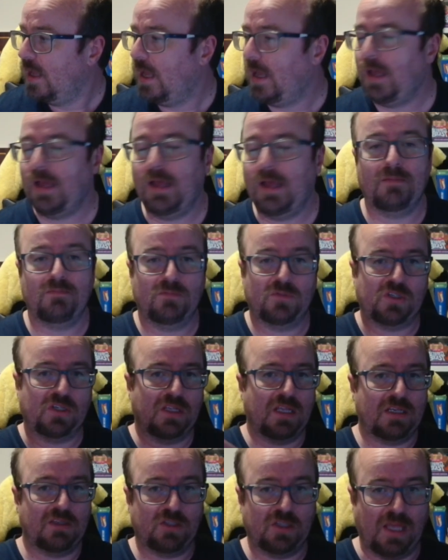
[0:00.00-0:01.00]
So
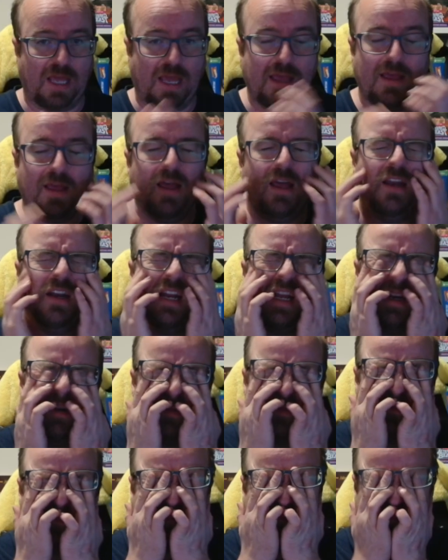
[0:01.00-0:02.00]
that's that. And
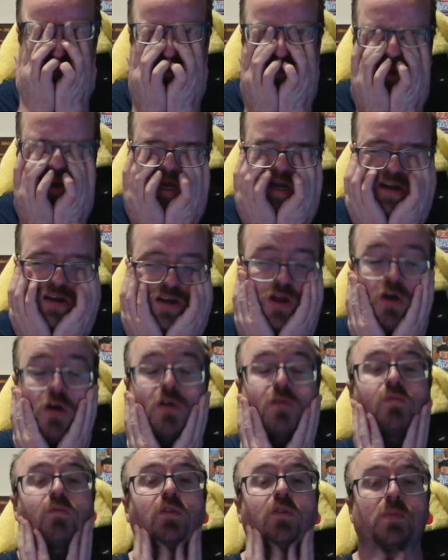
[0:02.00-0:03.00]
then when I
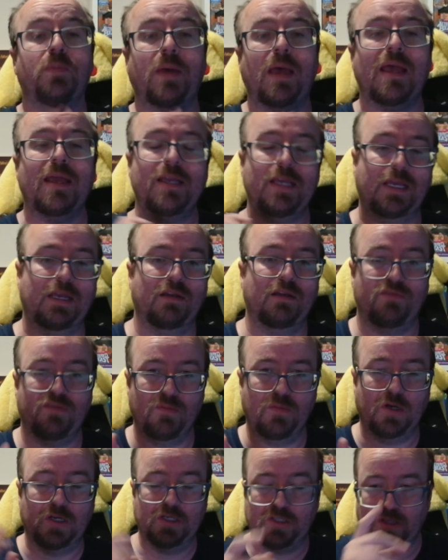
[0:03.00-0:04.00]
was paying for
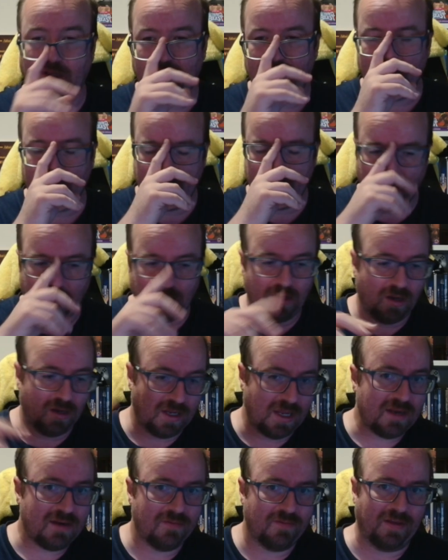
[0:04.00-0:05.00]
my stuff, I
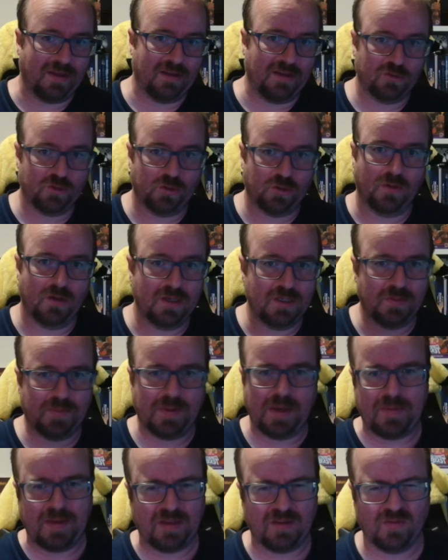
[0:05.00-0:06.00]
had a voucher and I had to pay
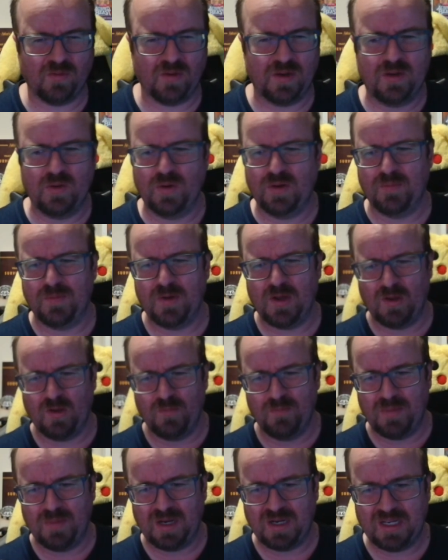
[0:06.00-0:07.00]
about £3 of my
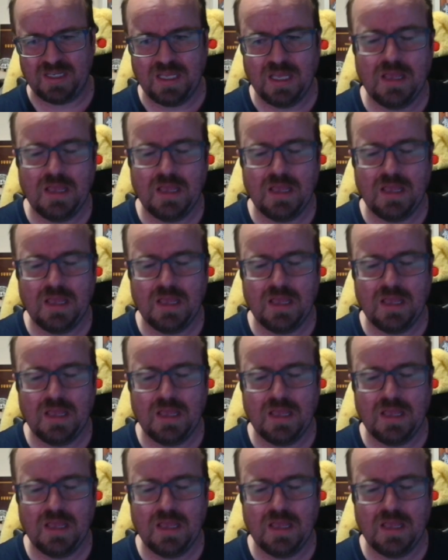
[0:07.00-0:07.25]
own money.